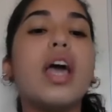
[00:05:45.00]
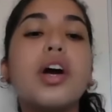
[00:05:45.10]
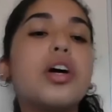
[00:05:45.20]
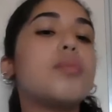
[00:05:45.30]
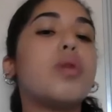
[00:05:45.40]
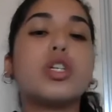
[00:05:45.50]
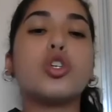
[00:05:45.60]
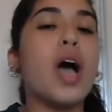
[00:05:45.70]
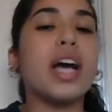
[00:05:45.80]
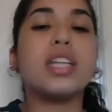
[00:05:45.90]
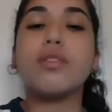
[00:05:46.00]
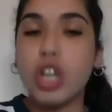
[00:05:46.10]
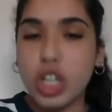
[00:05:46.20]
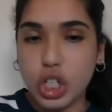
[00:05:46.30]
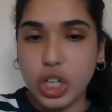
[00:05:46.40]
the Arab retroactive
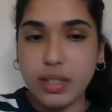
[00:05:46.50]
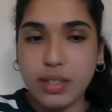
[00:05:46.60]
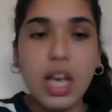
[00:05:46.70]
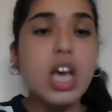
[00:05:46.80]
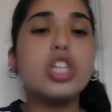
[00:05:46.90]
traditions.